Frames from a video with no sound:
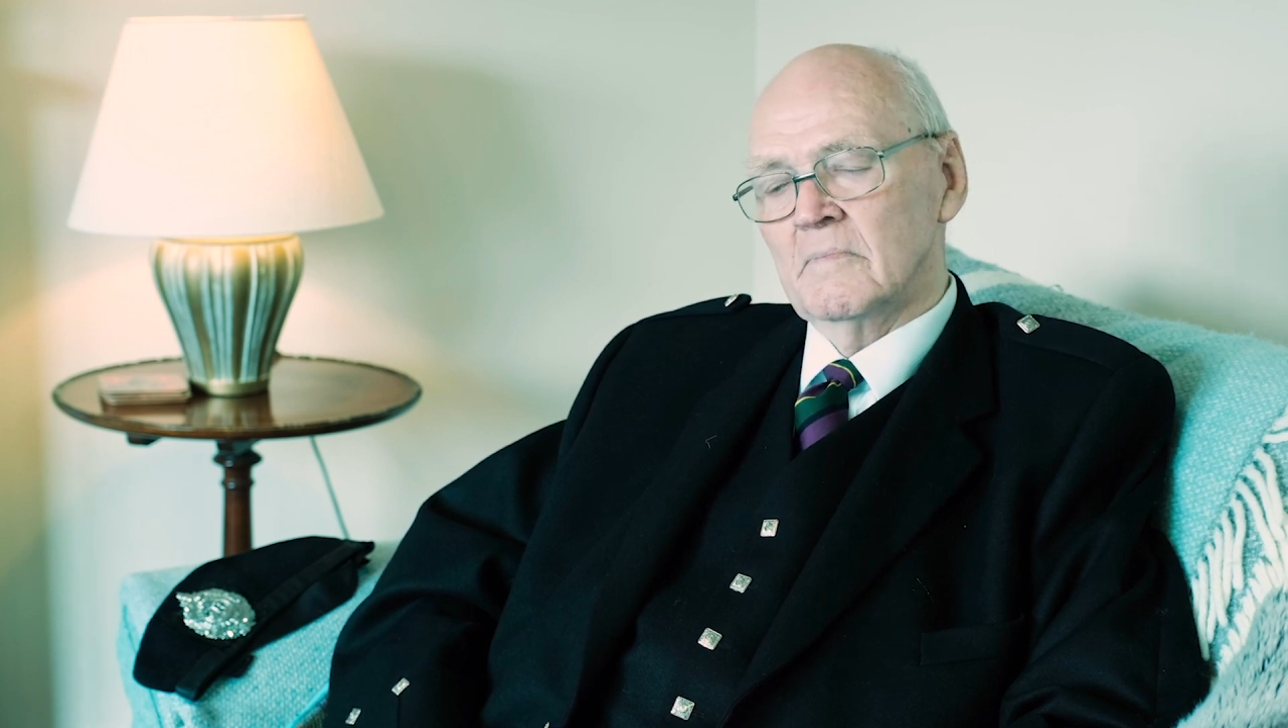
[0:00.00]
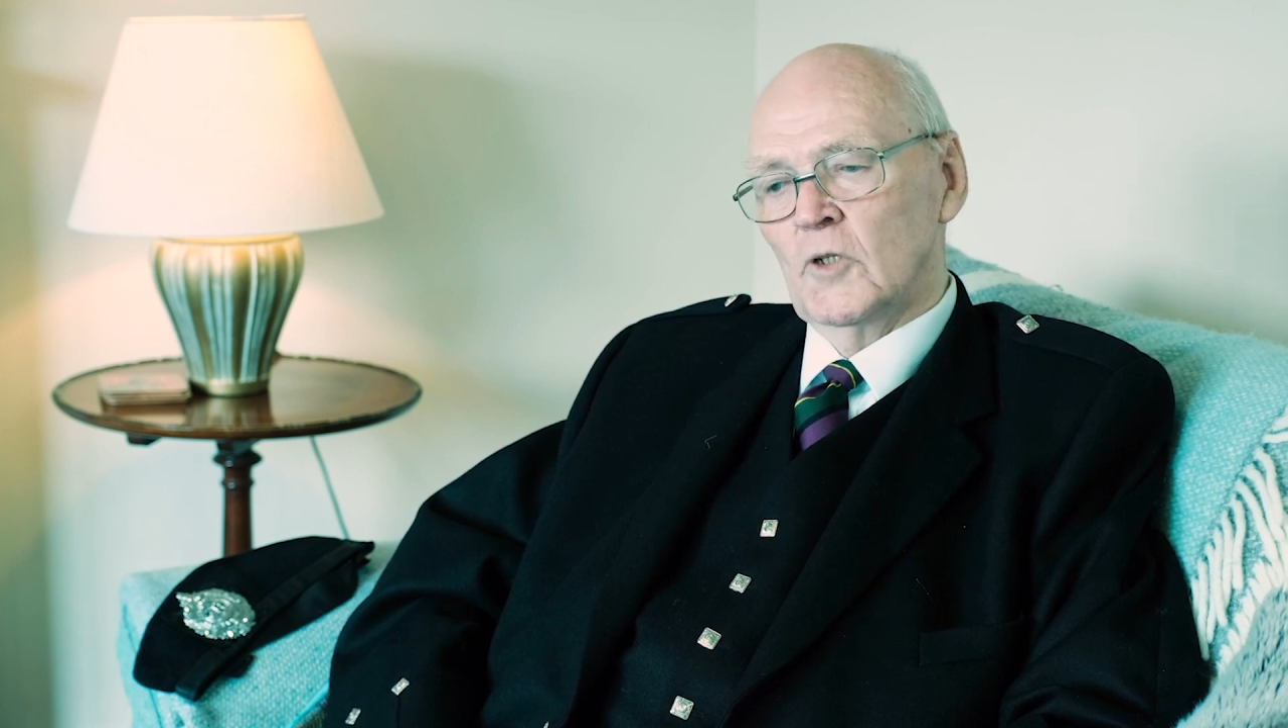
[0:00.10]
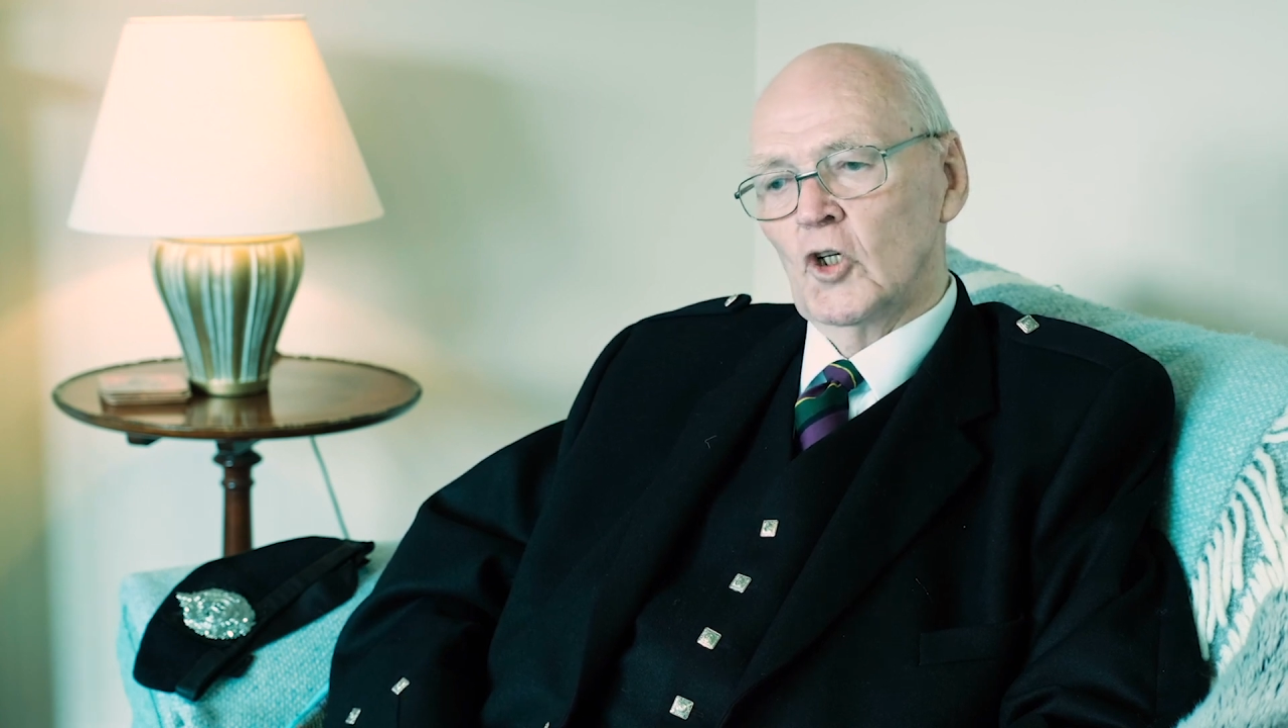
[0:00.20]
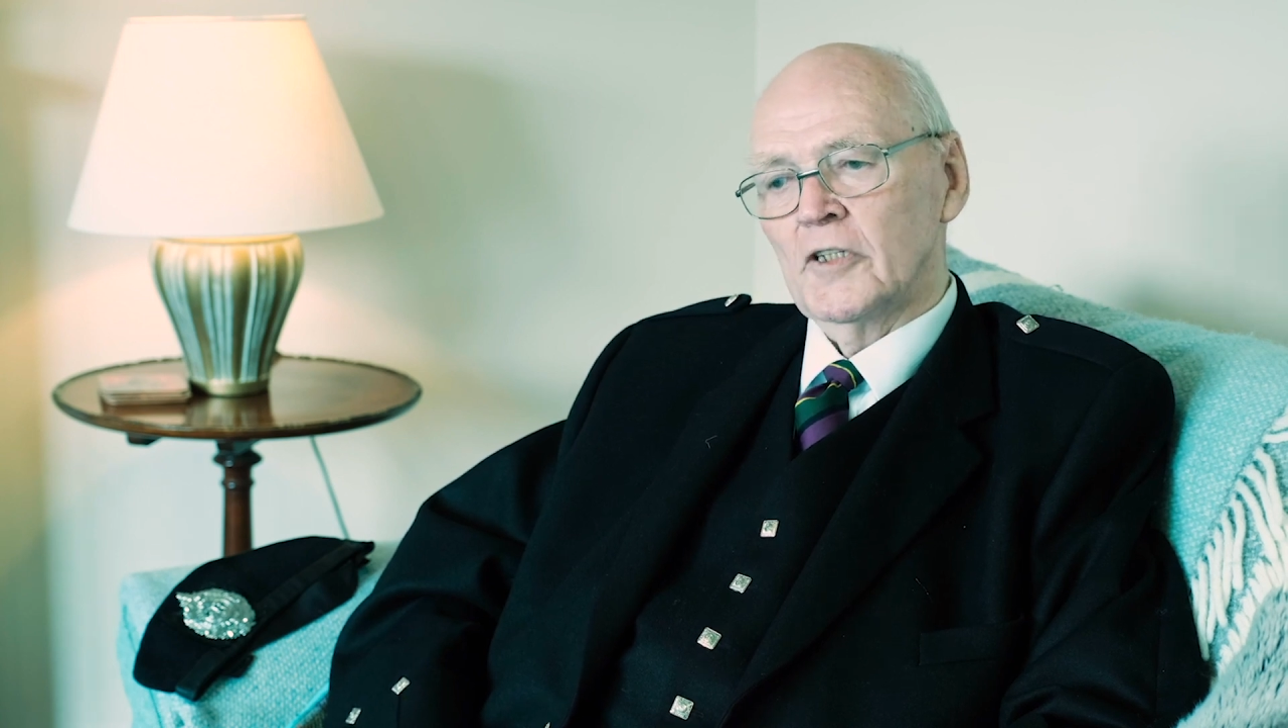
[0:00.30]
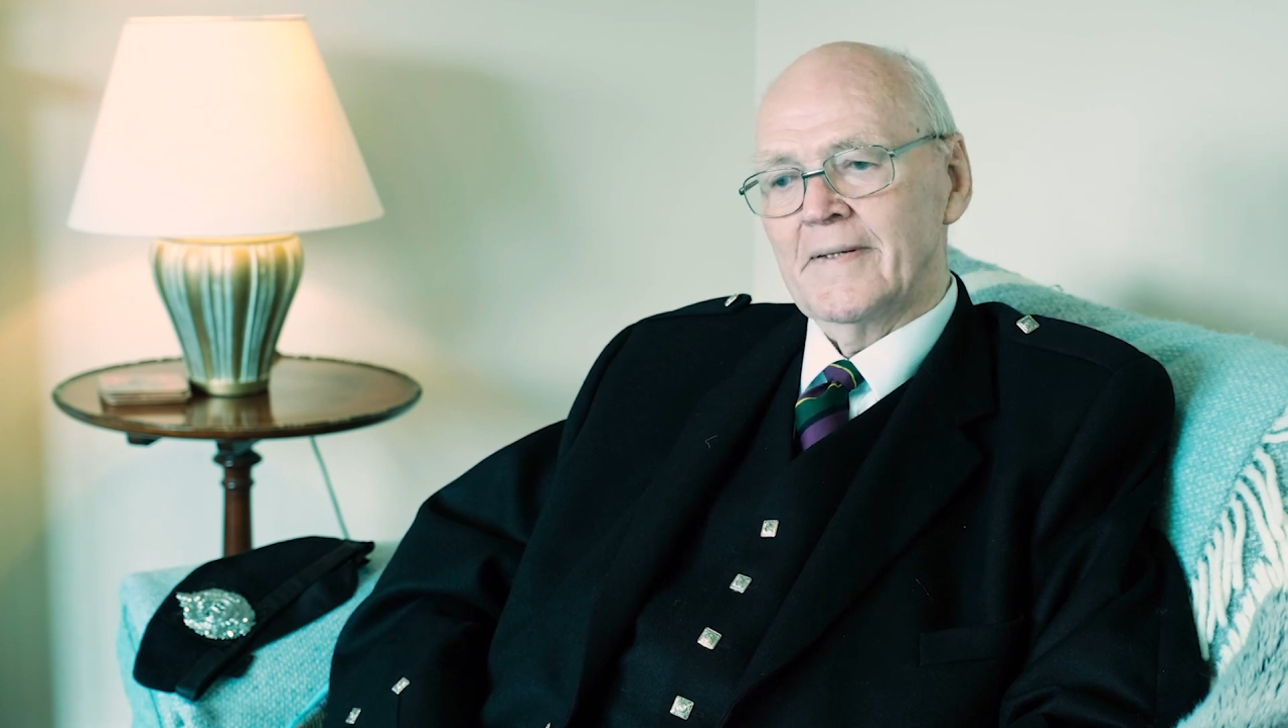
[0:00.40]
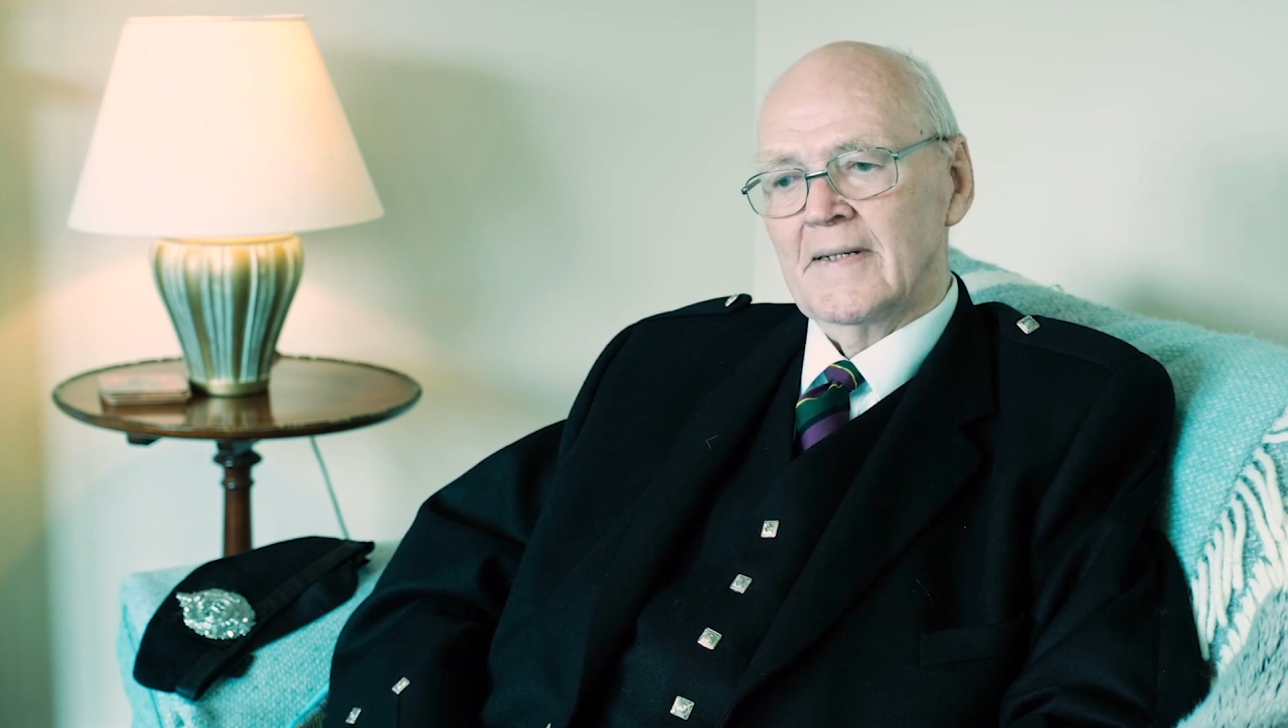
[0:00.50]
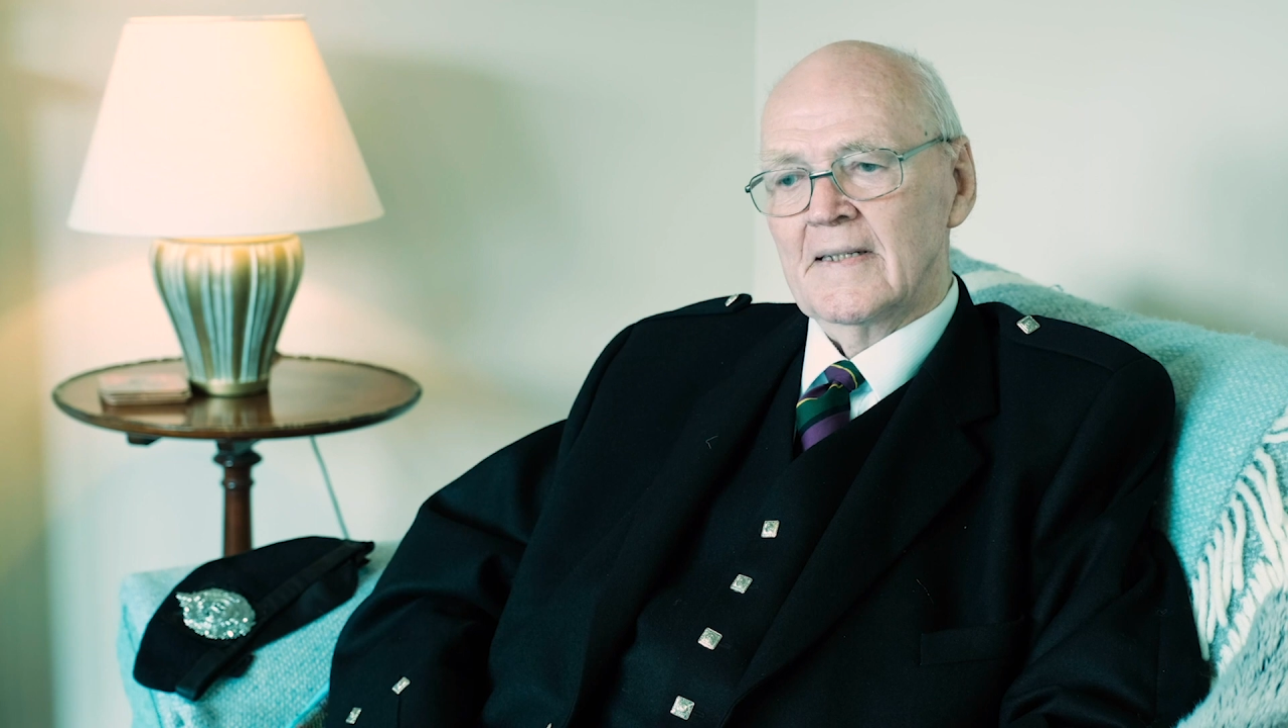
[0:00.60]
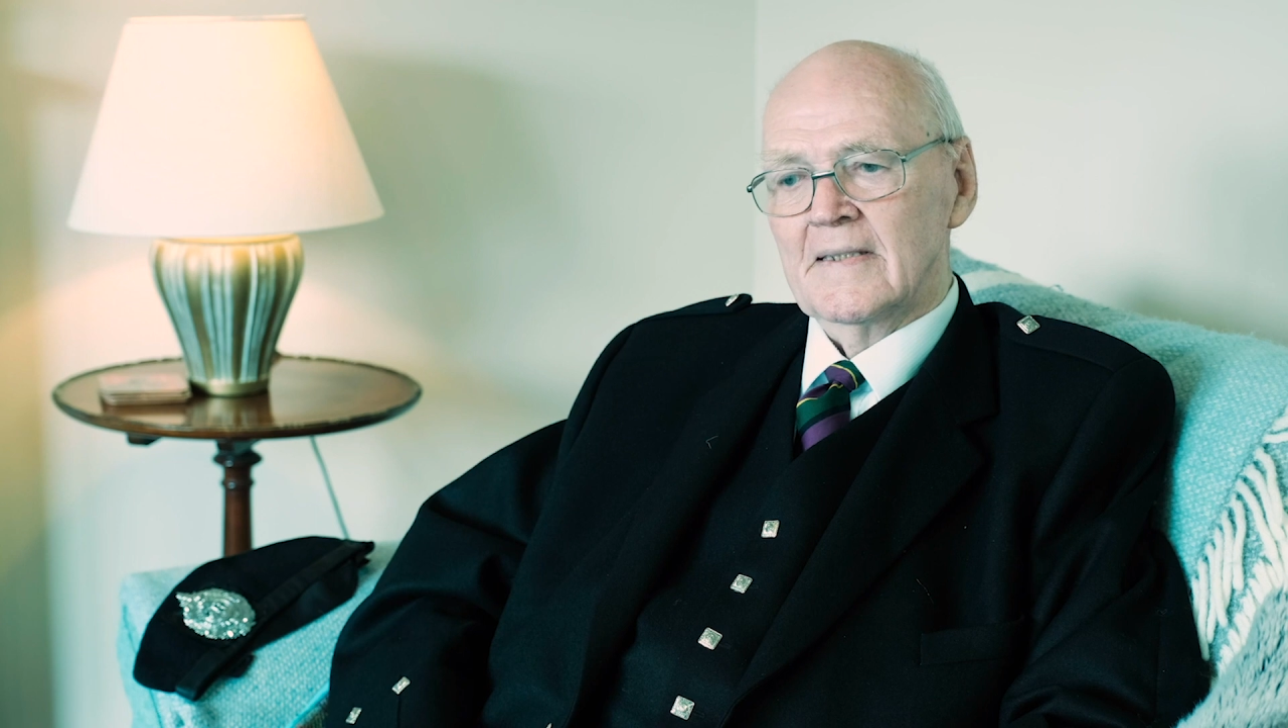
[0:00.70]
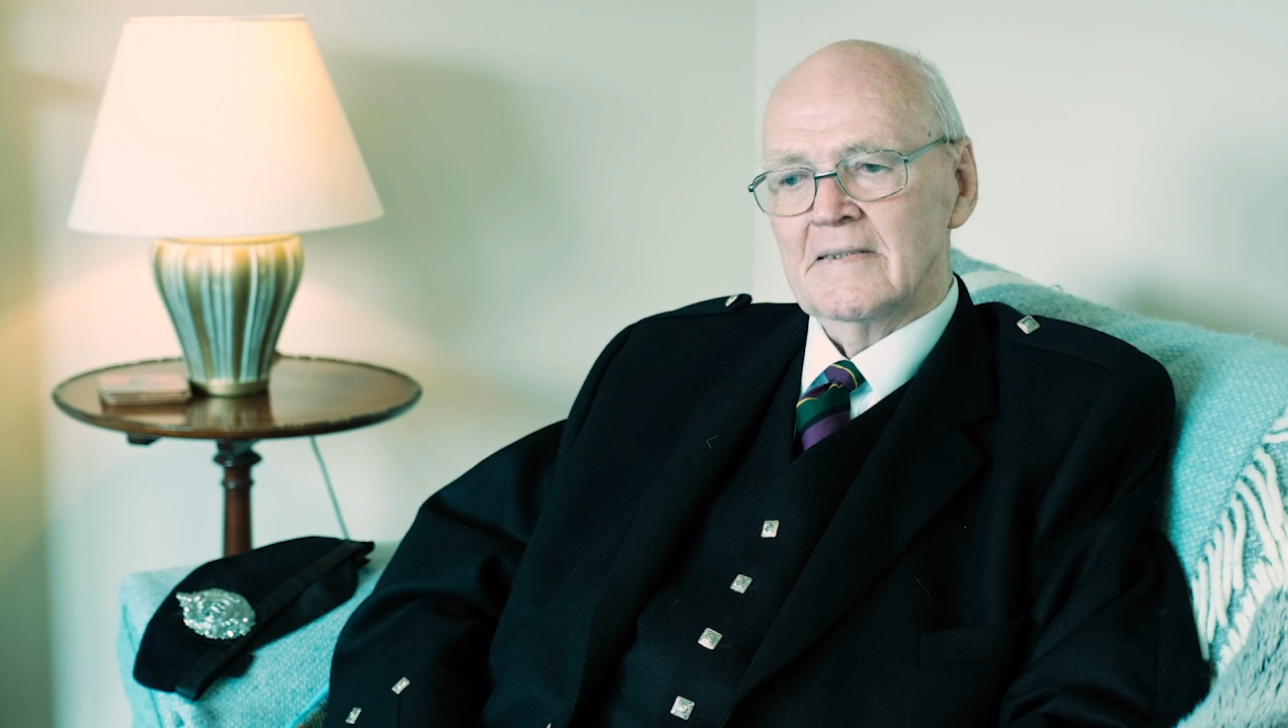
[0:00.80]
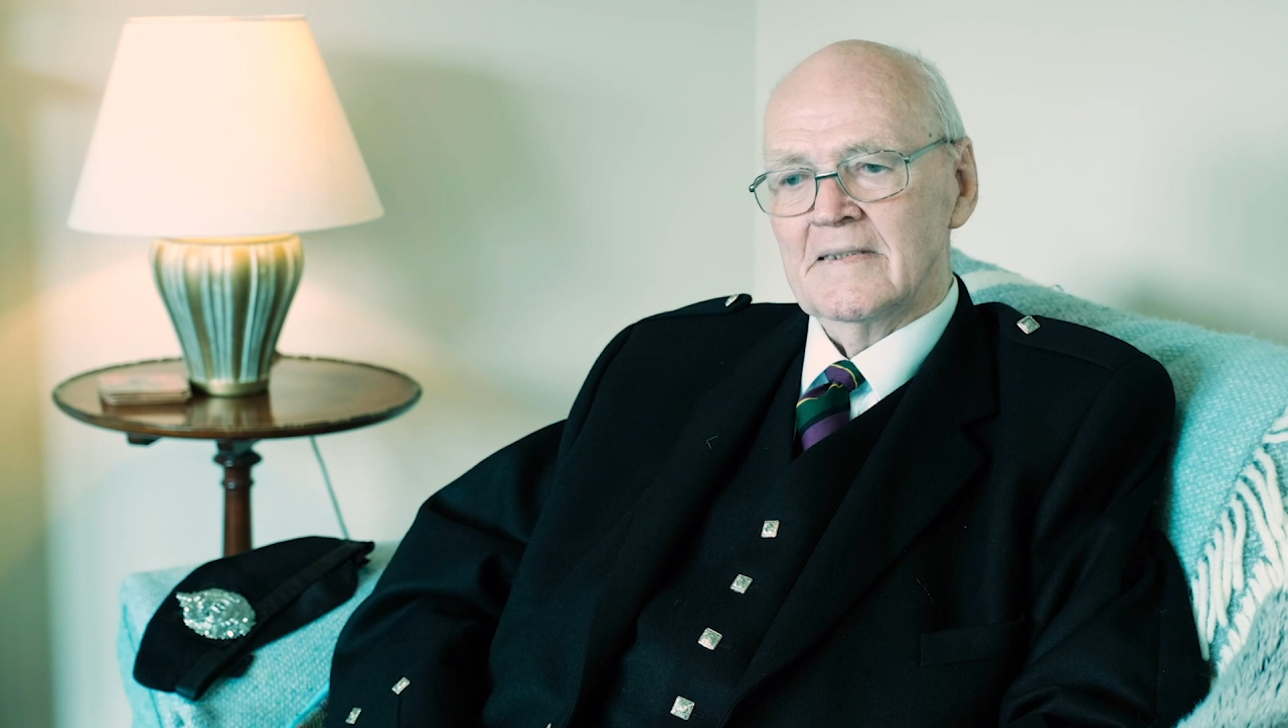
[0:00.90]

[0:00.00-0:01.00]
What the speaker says: Malta,